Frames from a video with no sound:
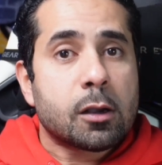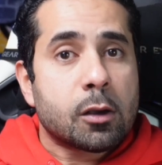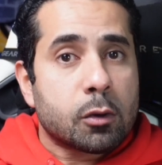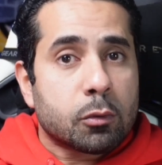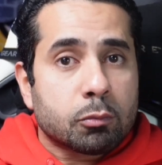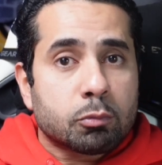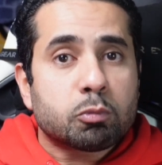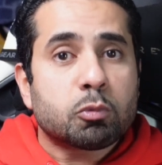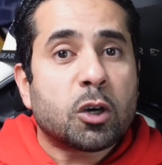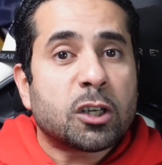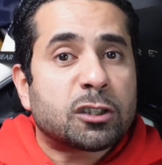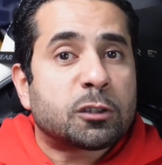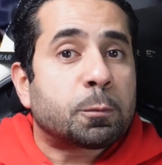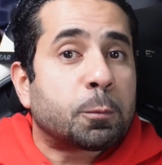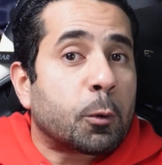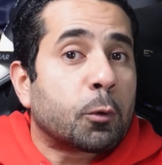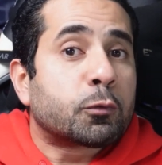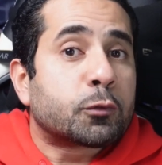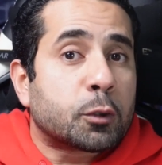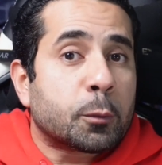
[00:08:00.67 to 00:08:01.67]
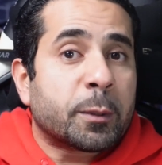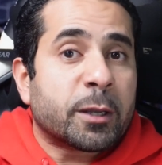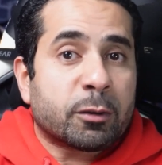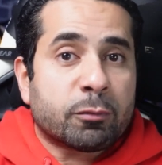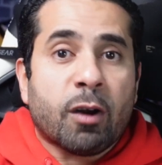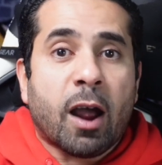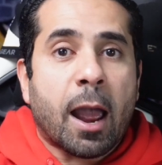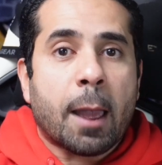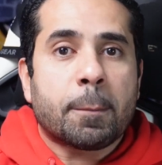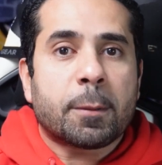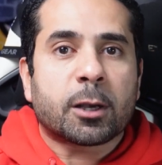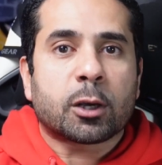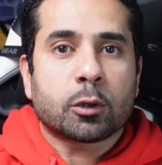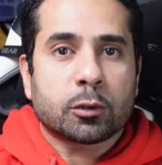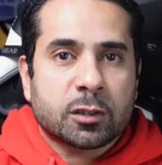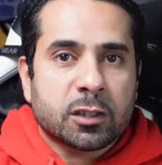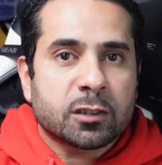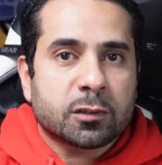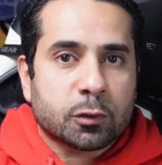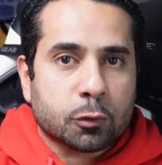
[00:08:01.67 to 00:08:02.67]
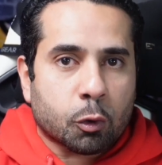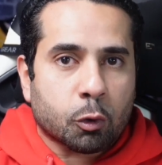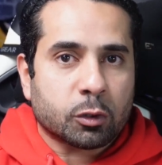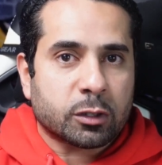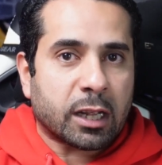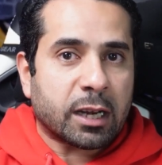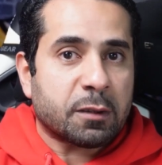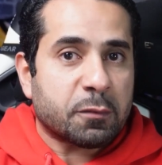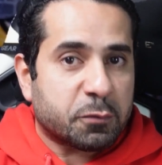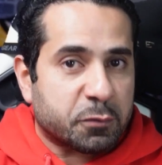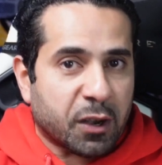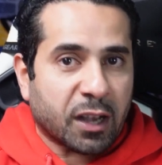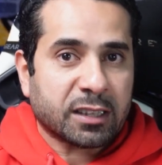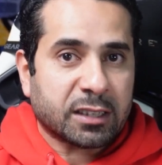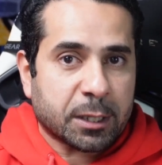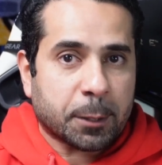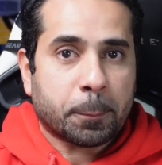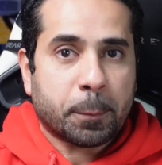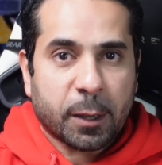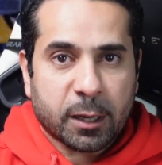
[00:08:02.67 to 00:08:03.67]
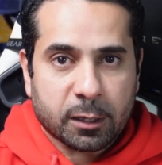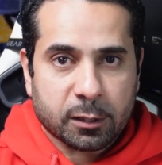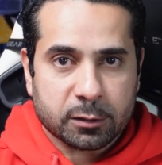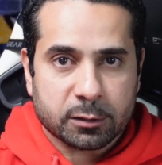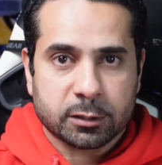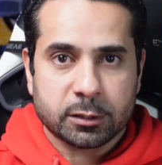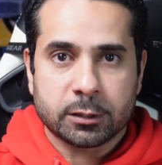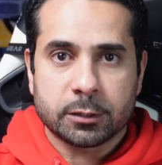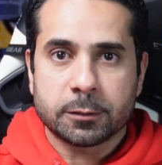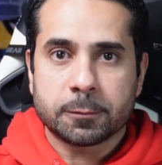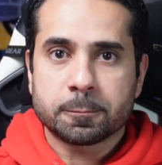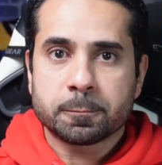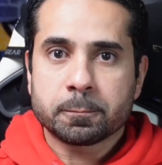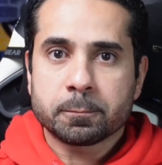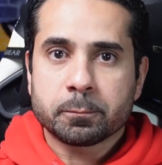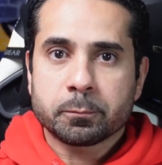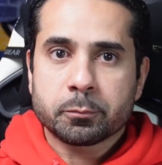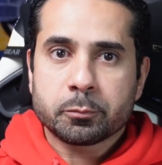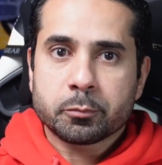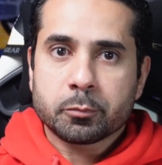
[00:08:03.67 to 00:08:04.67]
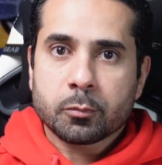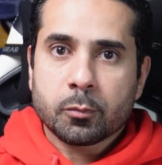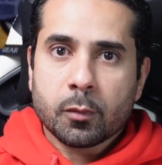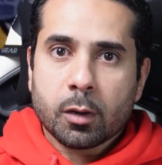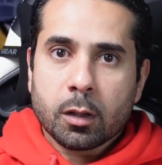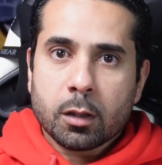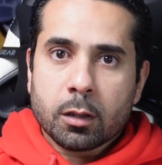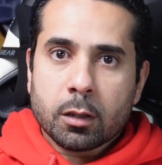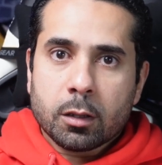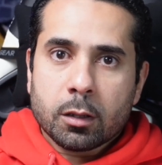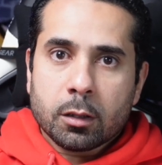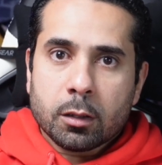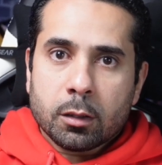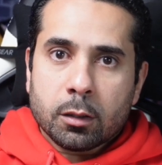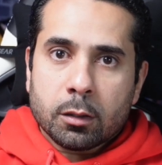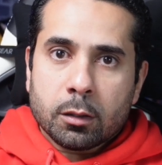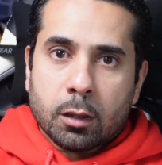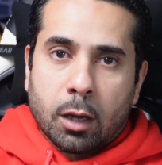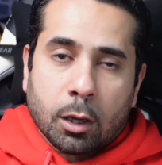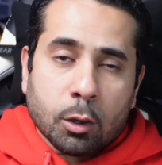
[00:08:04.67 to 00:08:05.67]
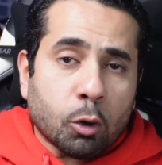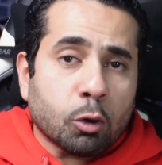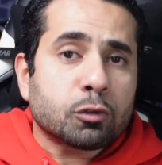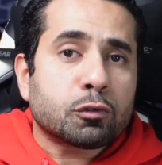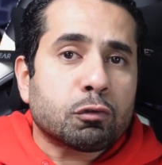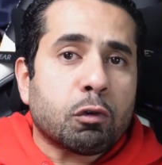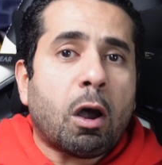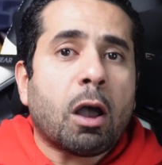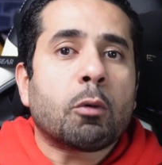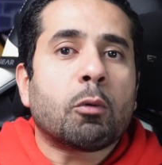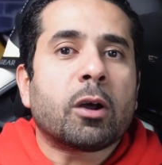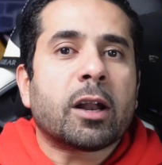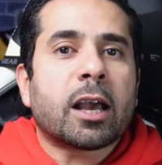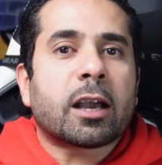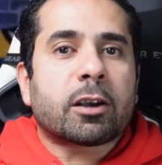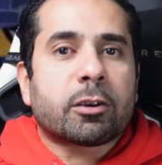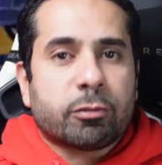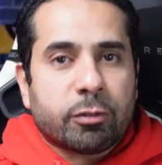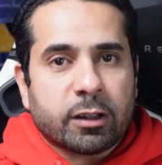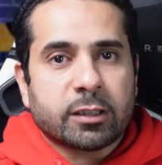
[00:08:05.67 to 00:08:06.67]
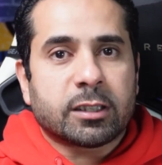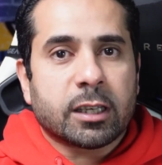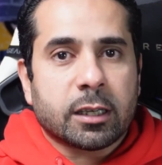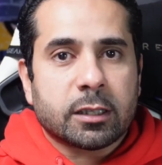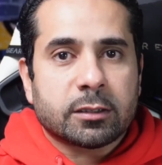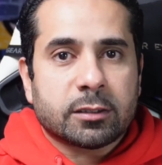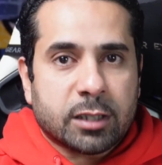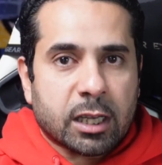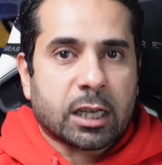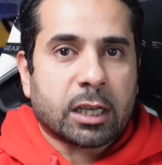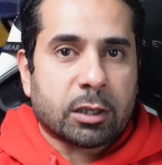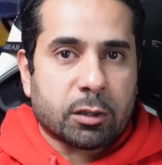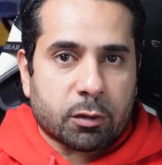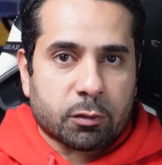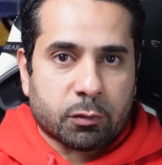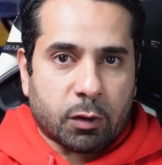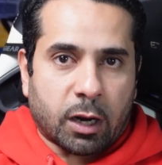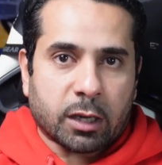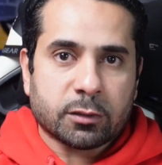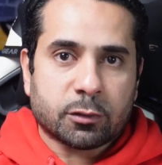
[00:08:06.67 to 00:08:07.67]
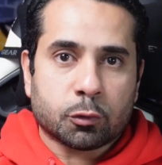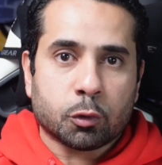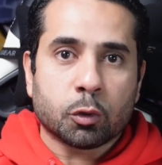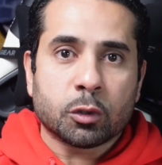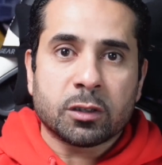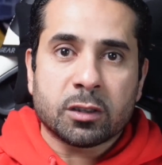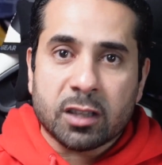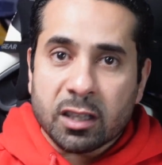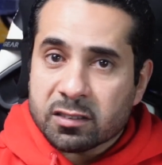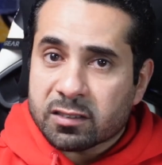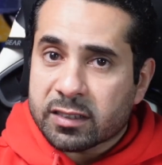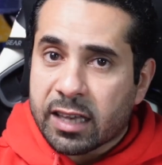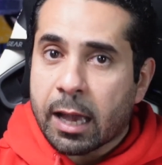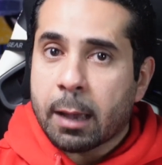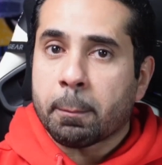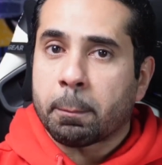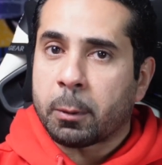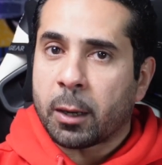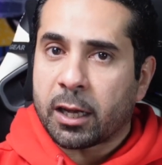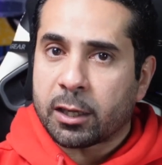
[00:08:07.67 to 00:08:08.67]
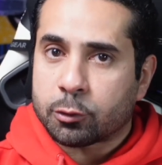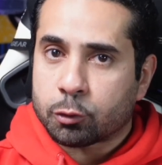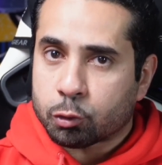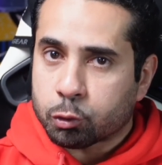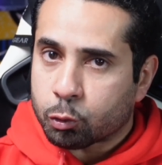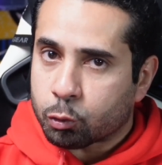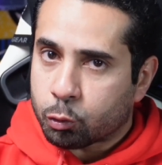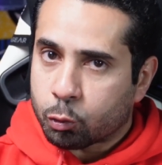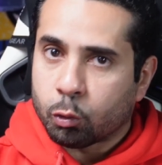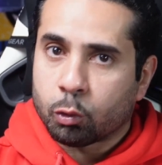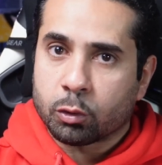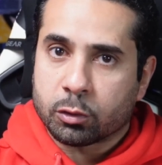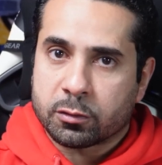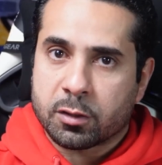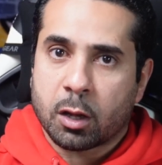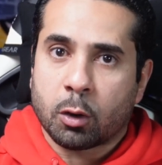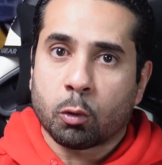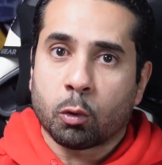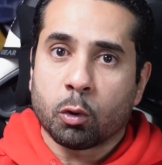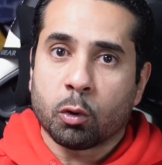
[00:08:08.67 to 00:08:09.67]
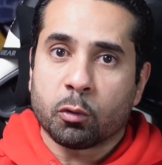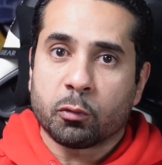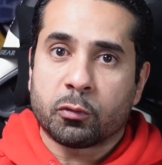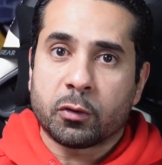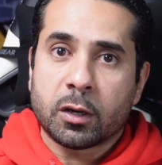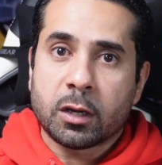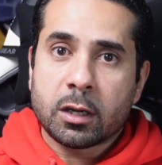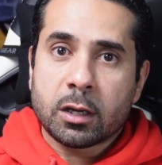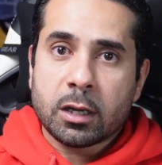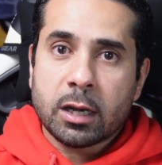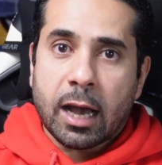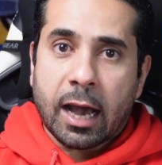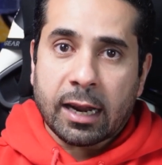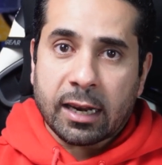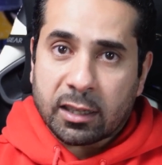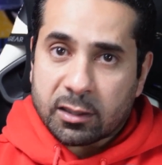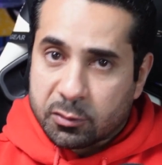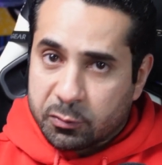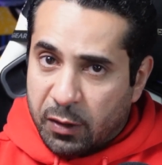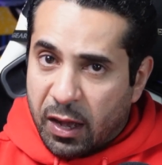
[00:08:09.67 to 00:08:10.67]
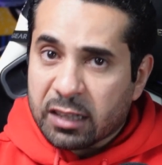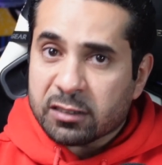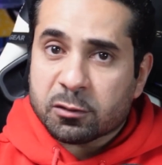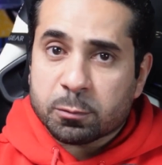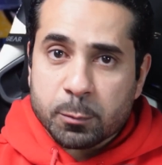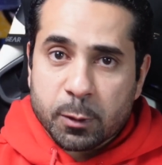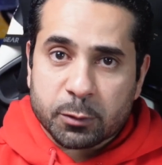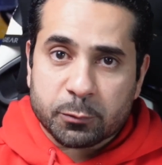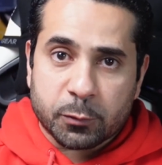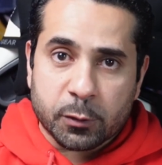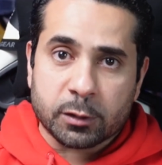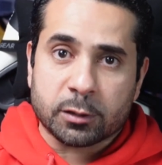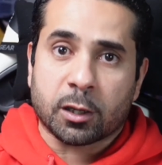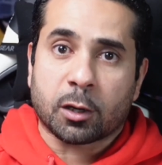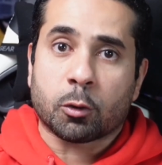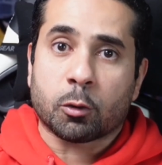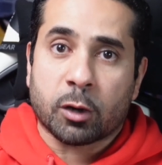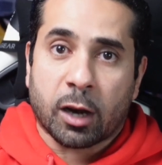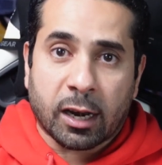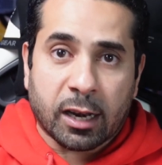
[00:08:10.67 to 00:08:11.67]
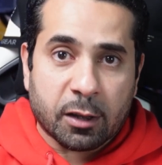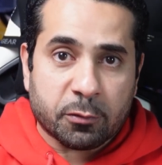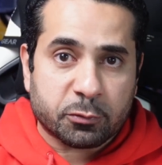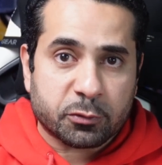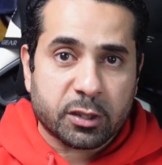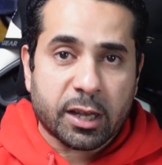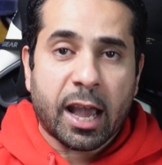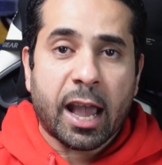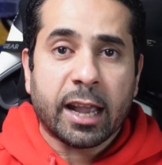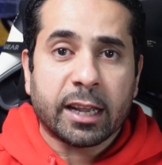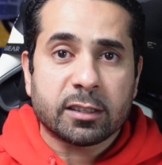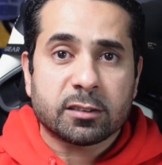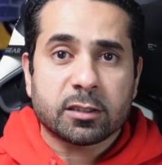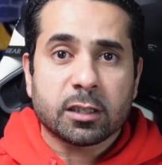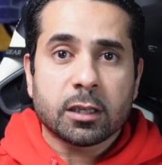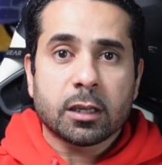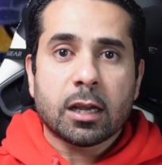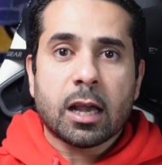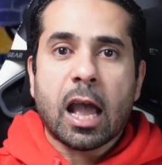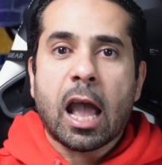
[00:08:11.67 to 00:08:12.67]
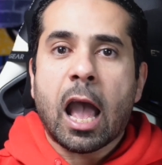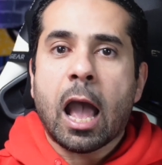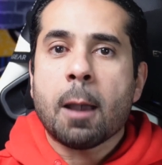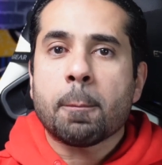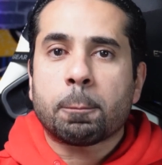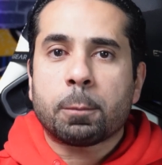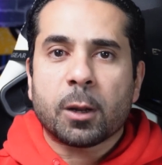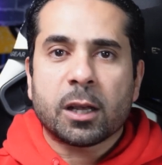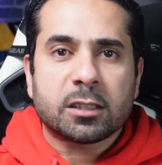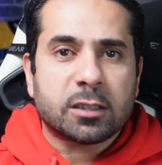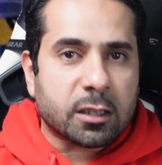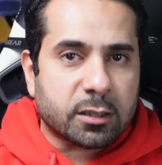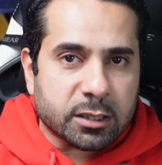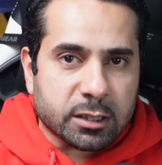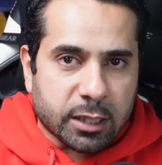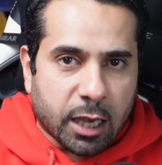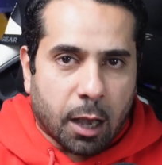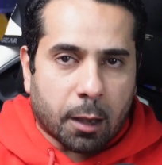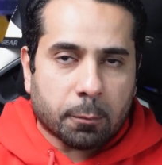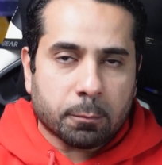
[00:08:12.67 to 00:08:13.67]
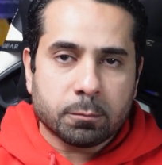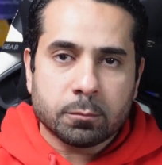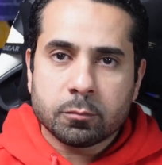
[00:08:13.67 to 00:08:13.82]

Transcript: which proved to be right because he scored an emphatic penalty. And also, I want to credit Declan Rice, who in this game played 2 roles. The role of an advanced midfielder or a left 8, and played the DM,